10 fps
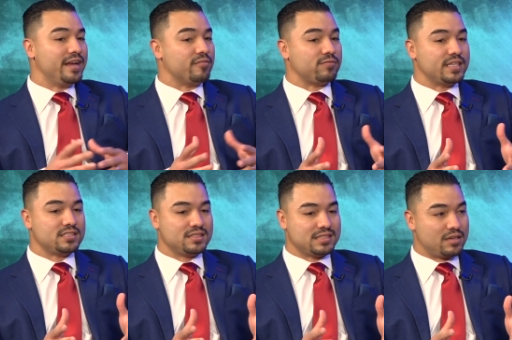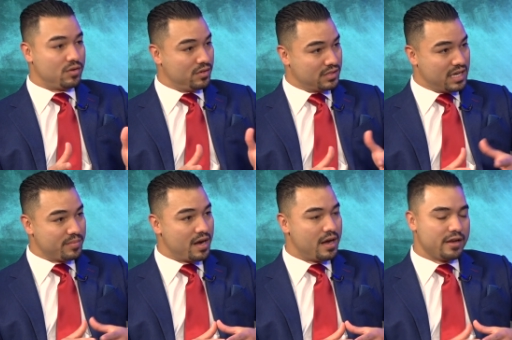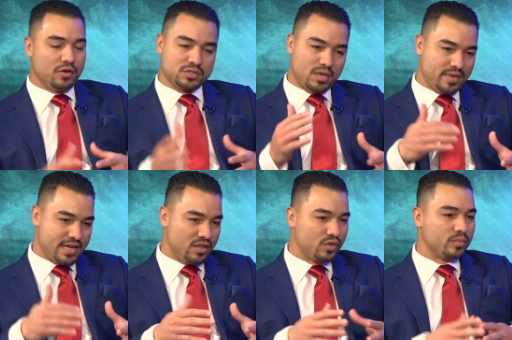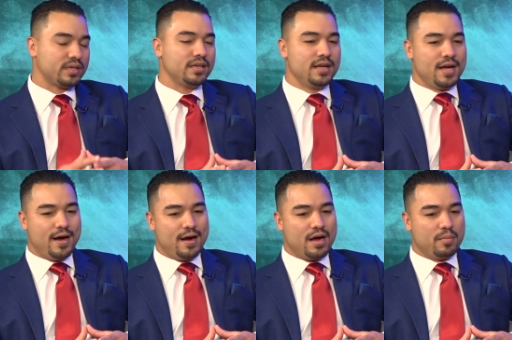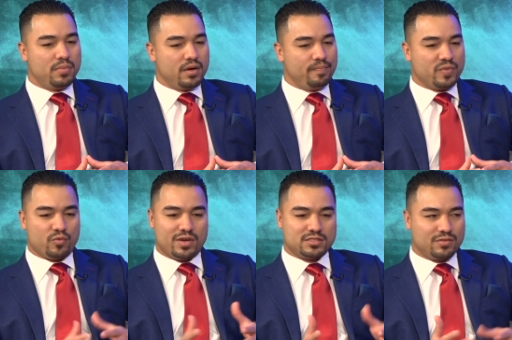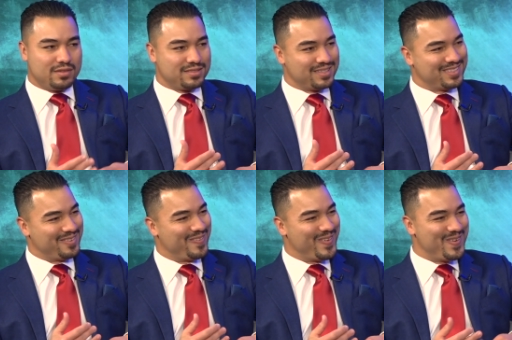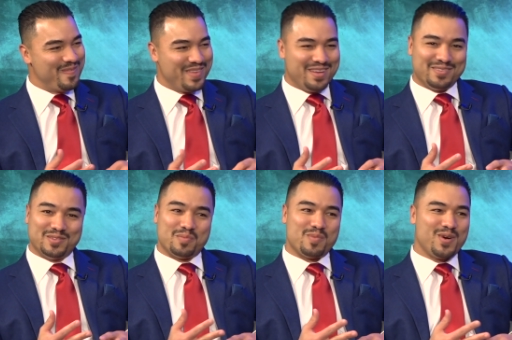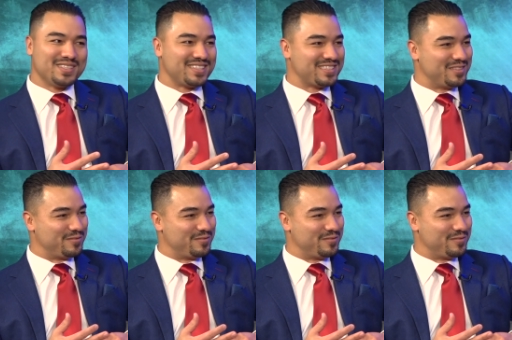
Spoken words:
inflation is at an all-time high. It's coming down a little bit, but the restaurants are still full. The malls are still full.